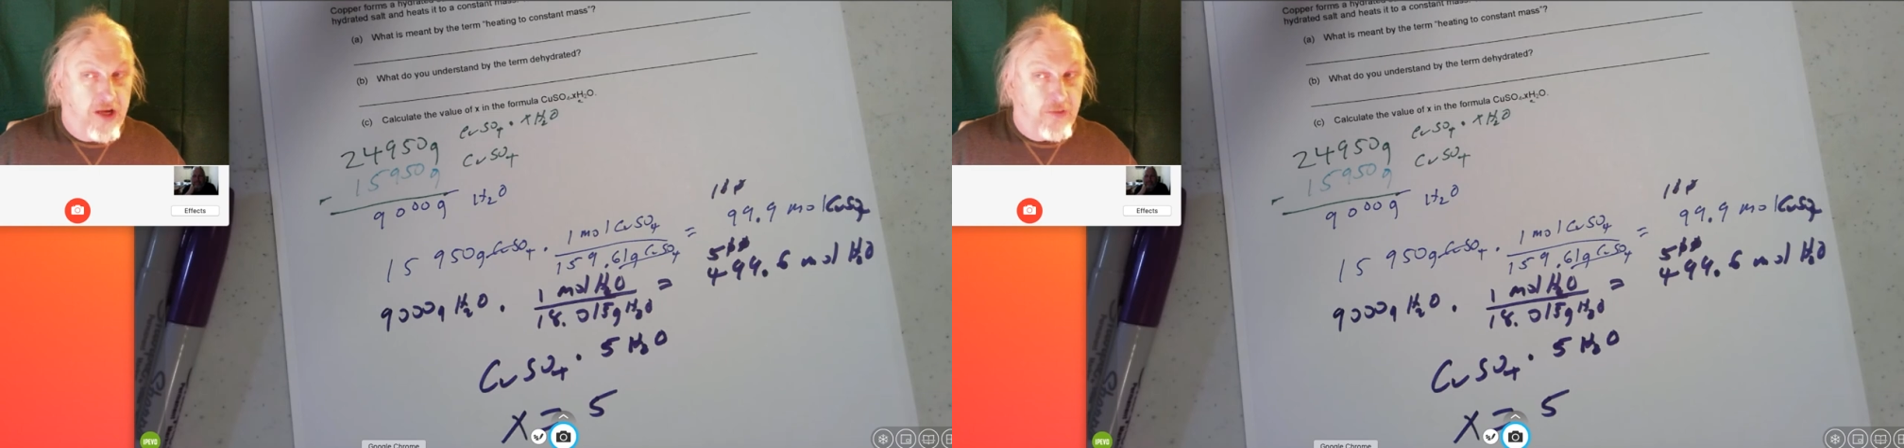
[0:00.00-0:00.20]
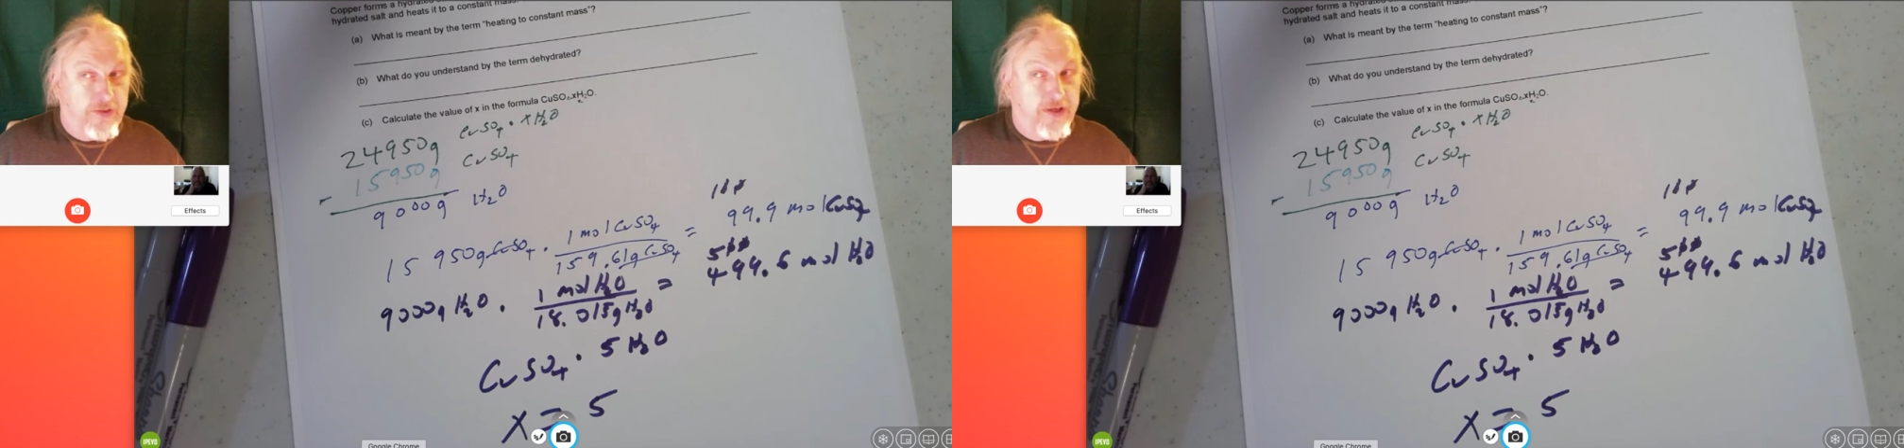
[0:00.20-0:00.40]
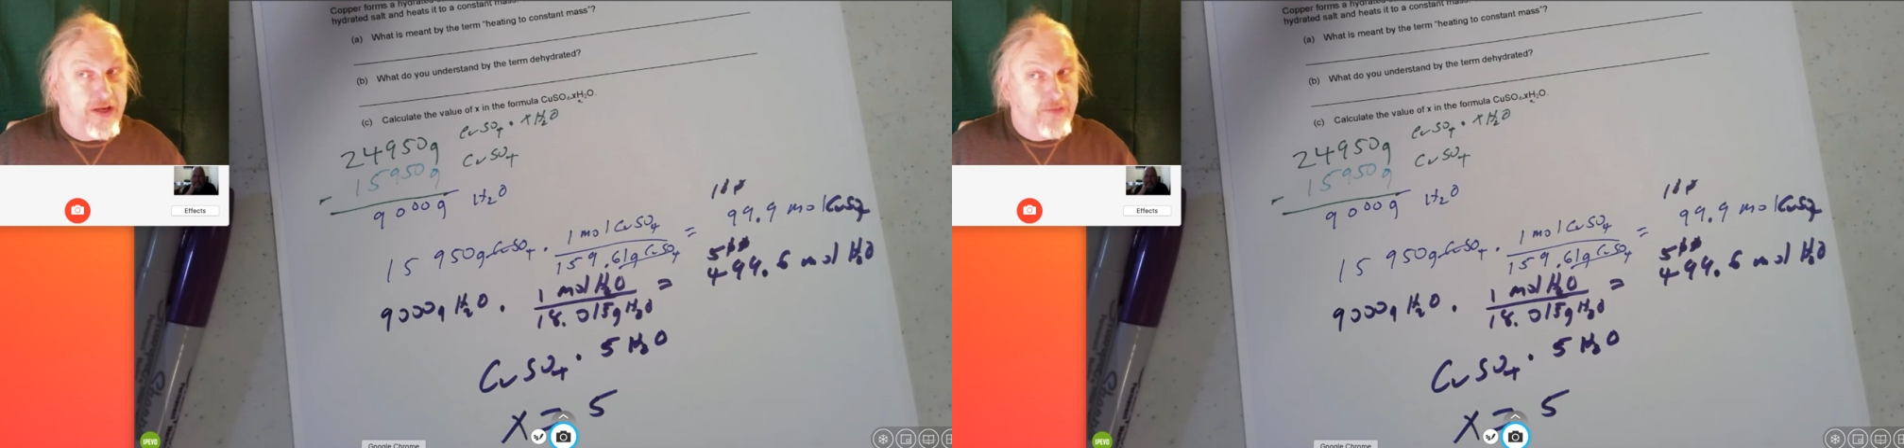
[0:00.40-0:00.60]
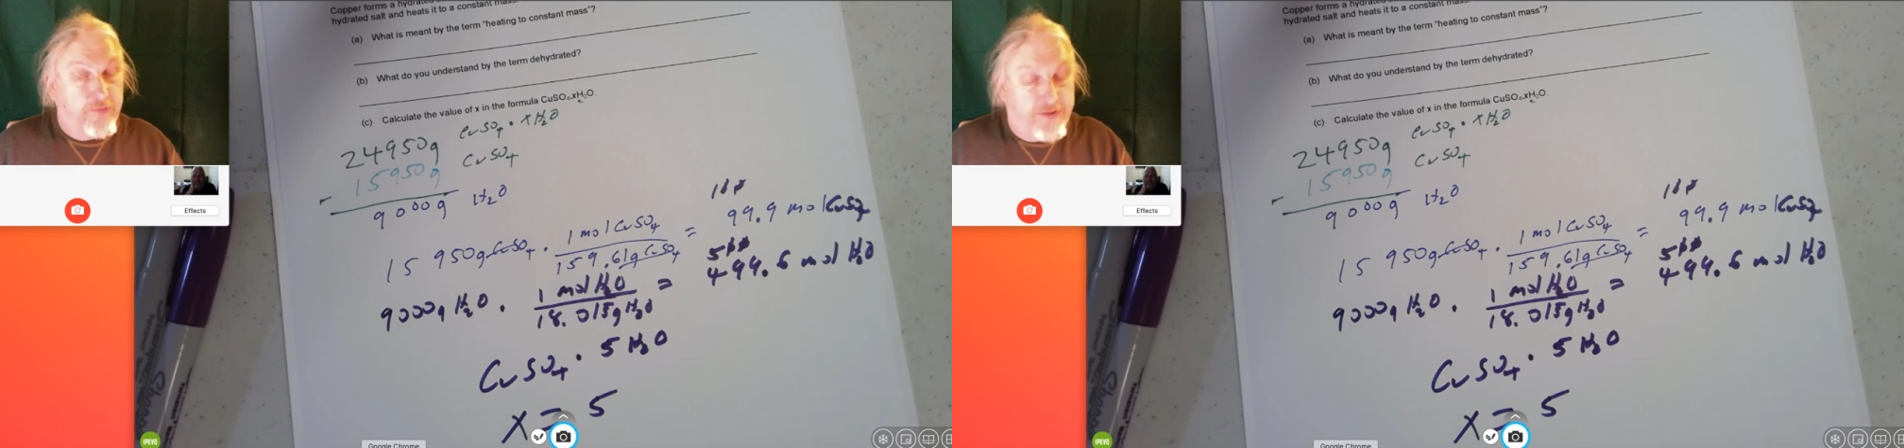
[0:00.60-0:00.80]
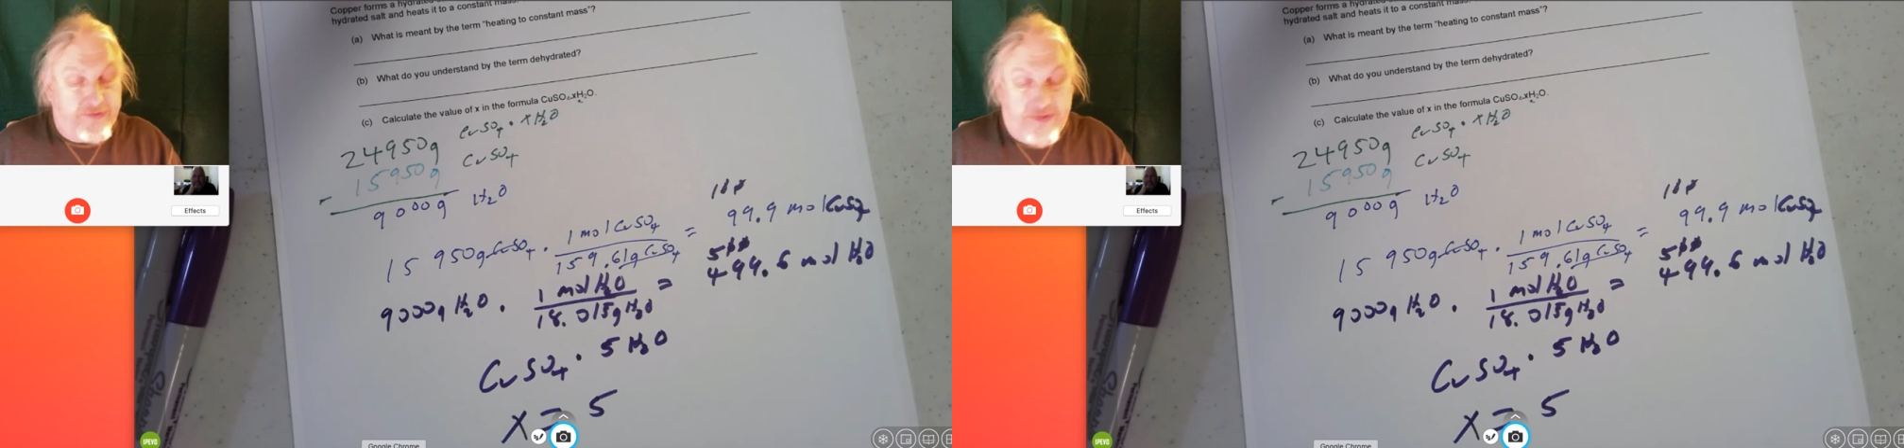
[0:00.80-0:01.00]
one, and we'll
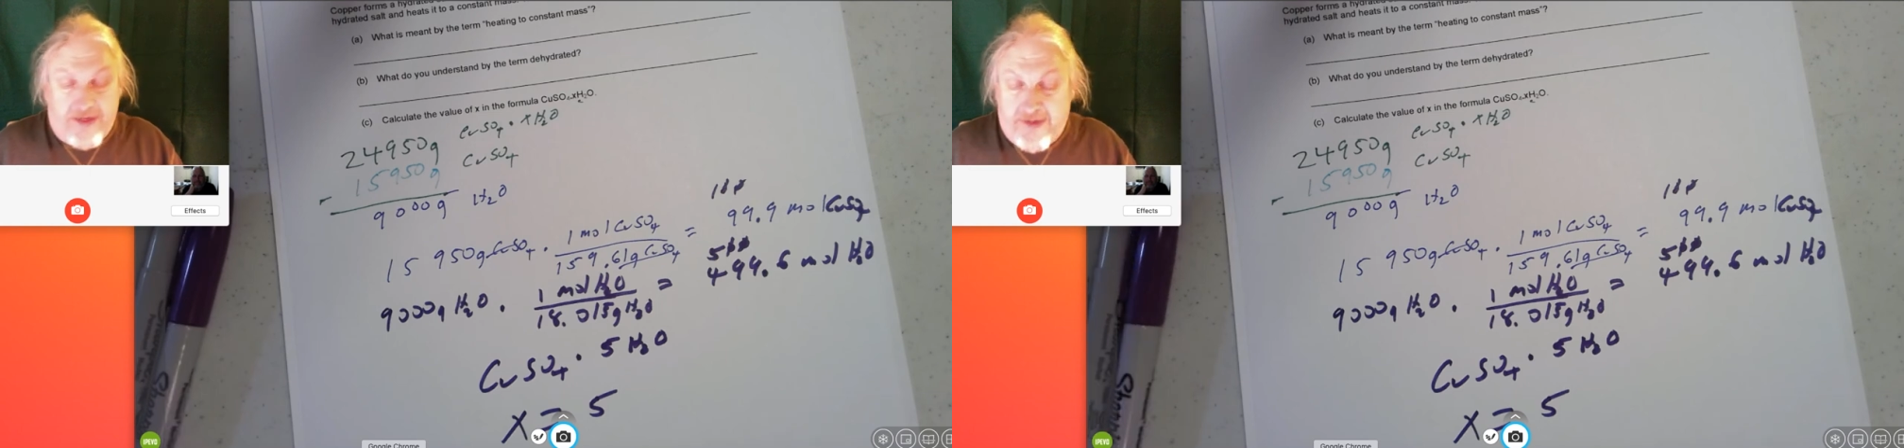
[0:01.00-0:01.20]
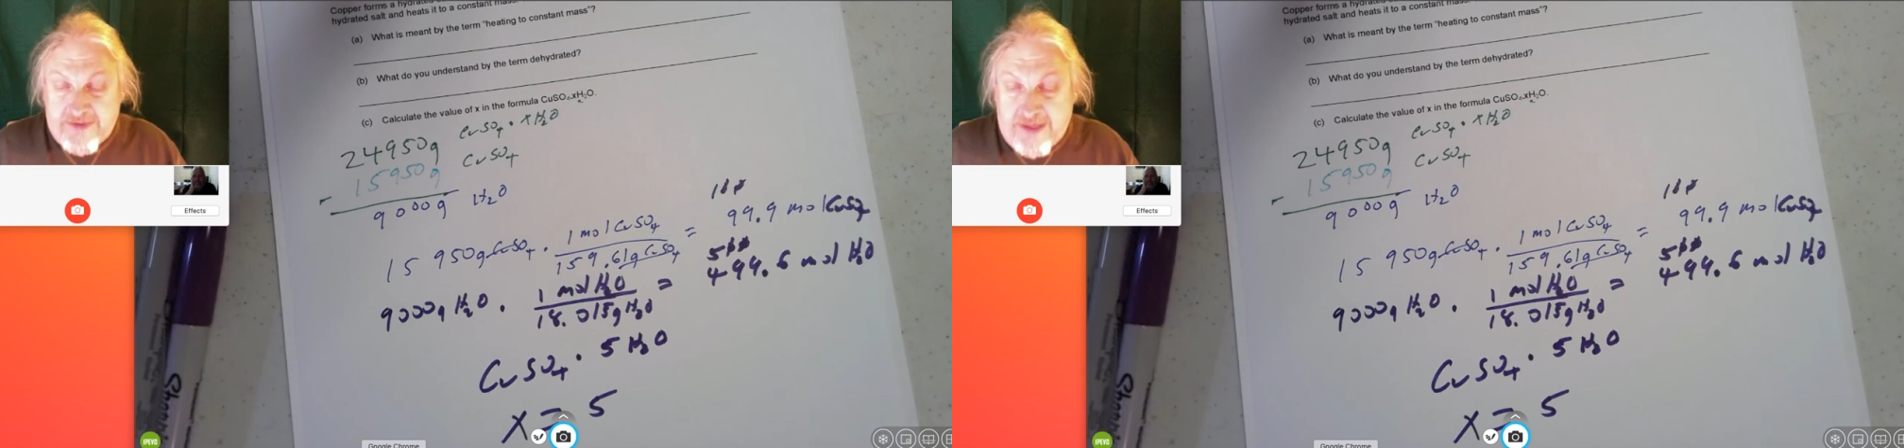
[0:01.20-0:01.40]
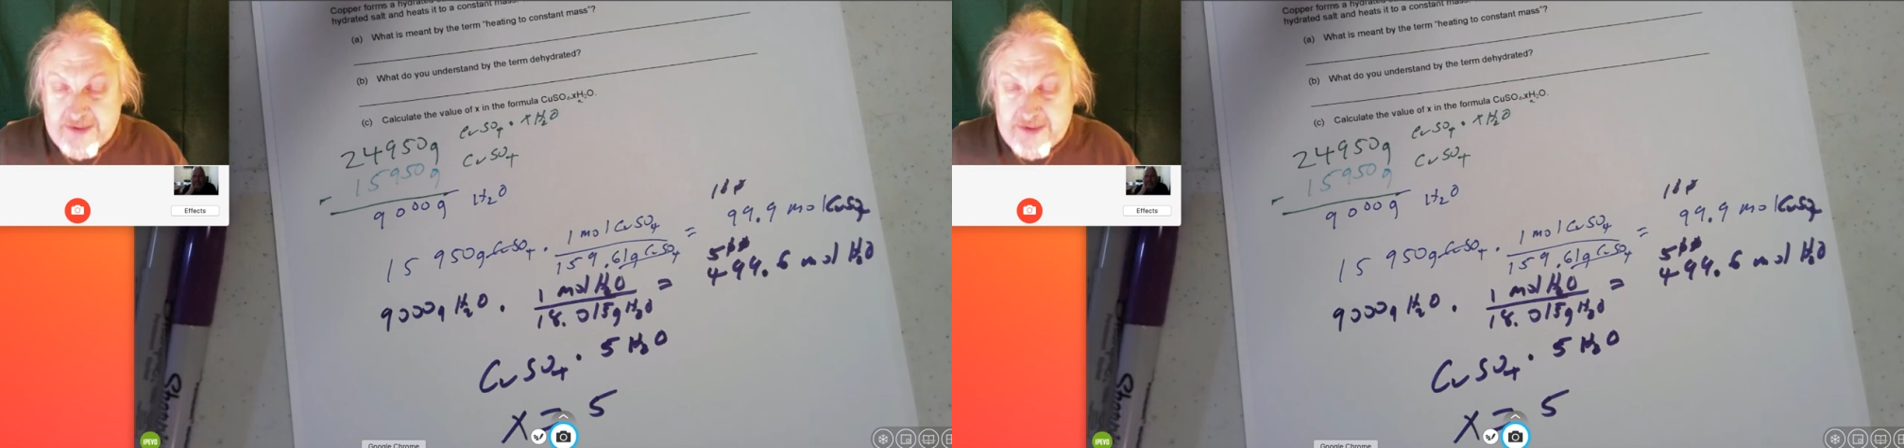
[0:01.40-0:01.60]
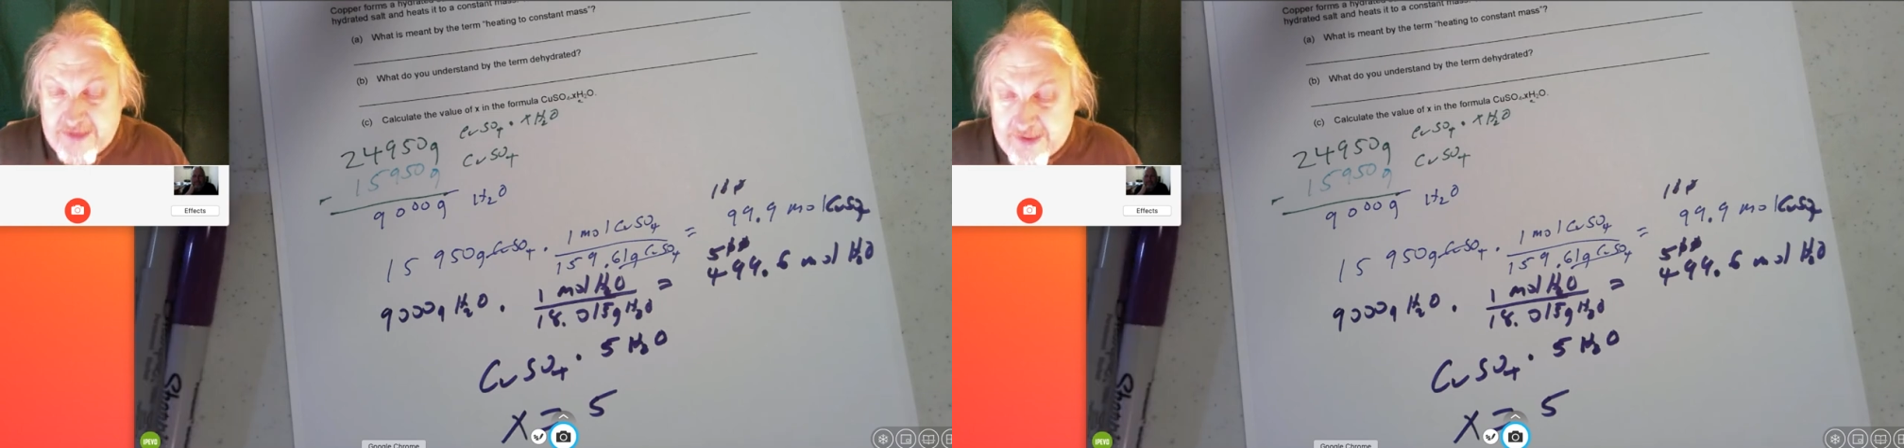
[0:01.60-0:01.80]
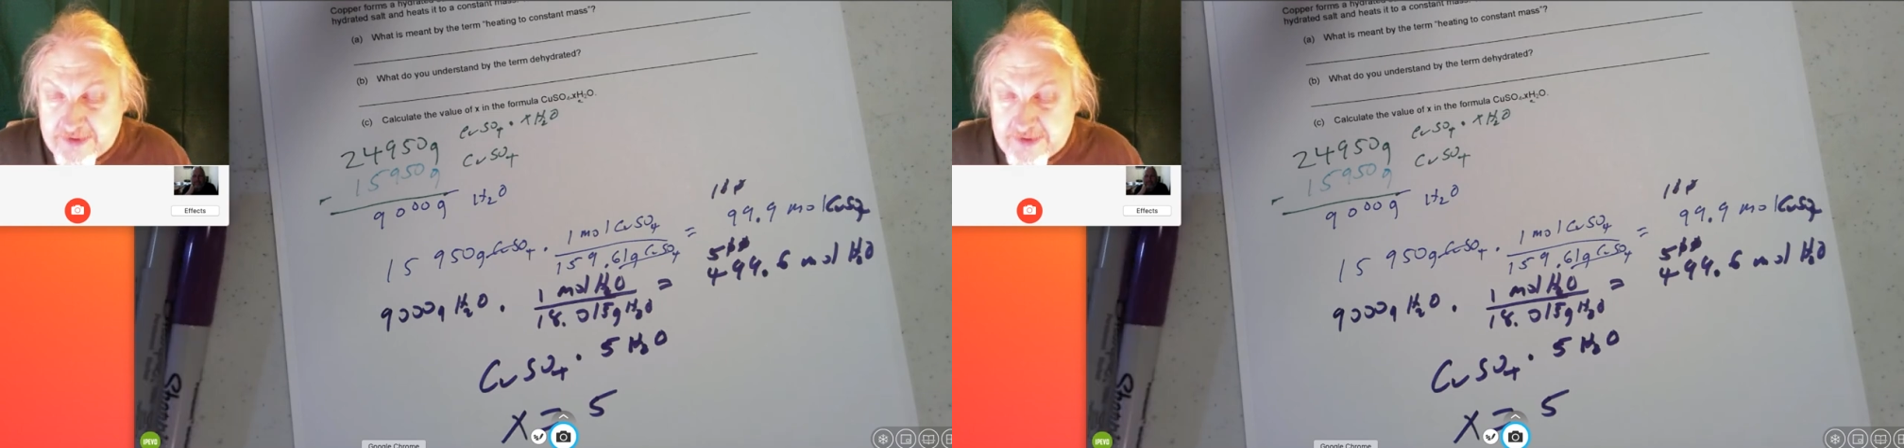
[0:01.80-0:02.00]
get that knocked out tonight
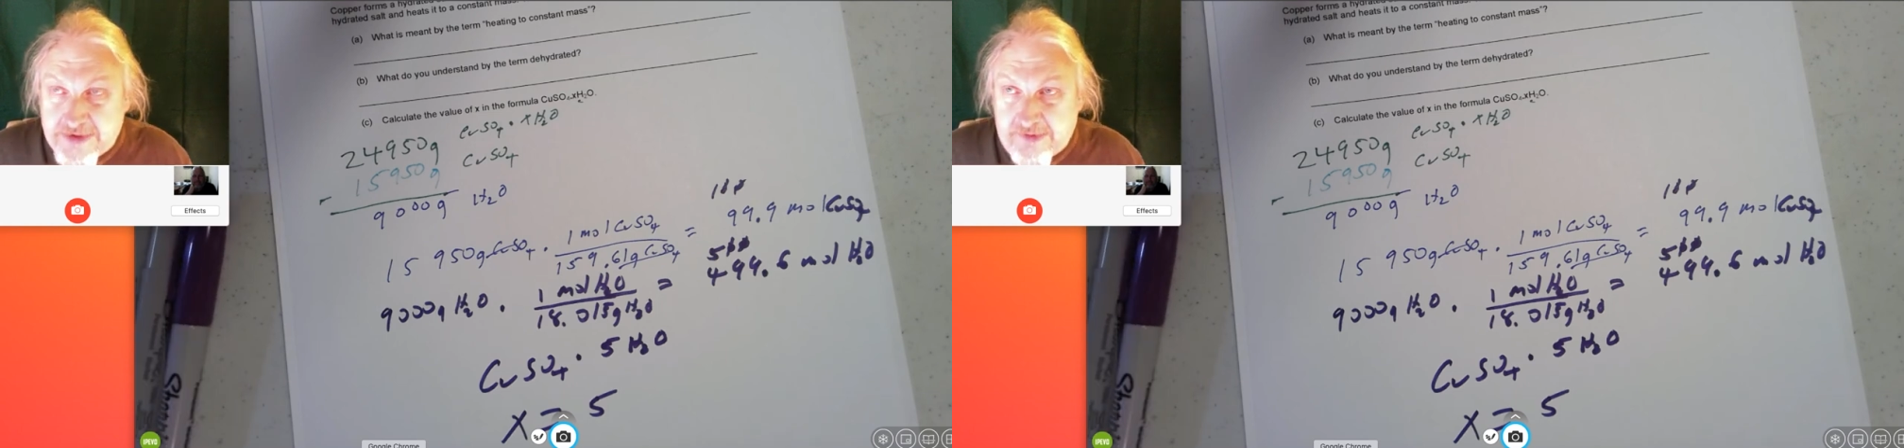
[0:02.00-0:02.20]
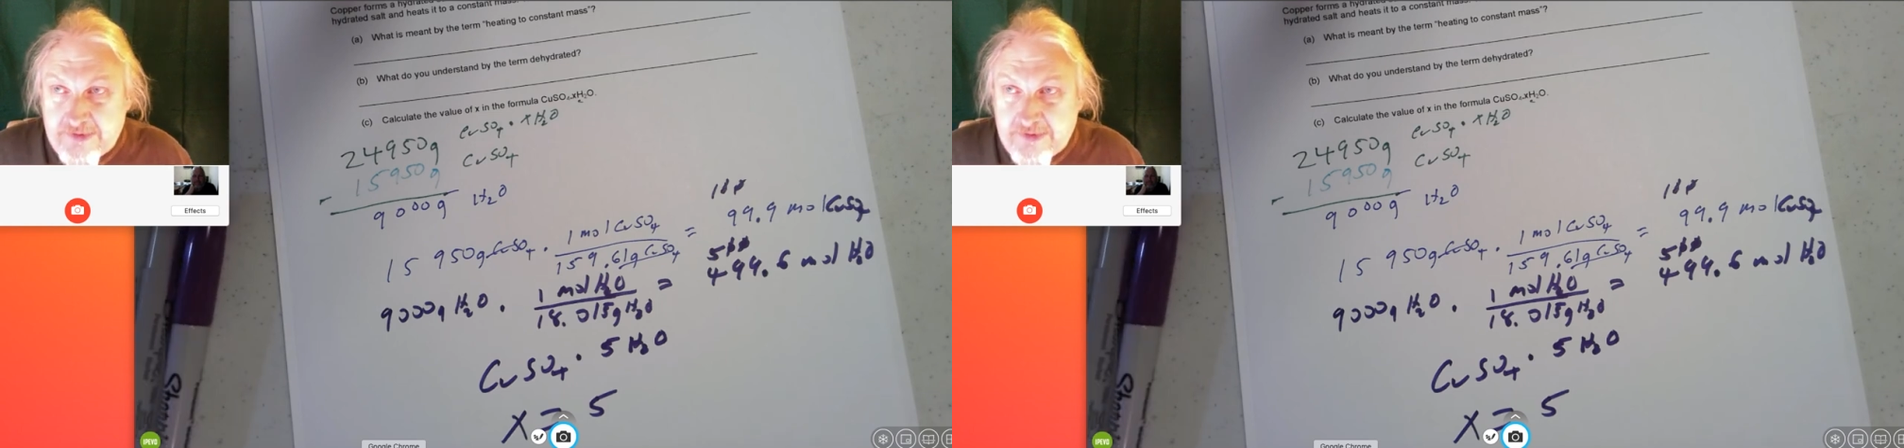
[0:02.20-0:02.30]
also.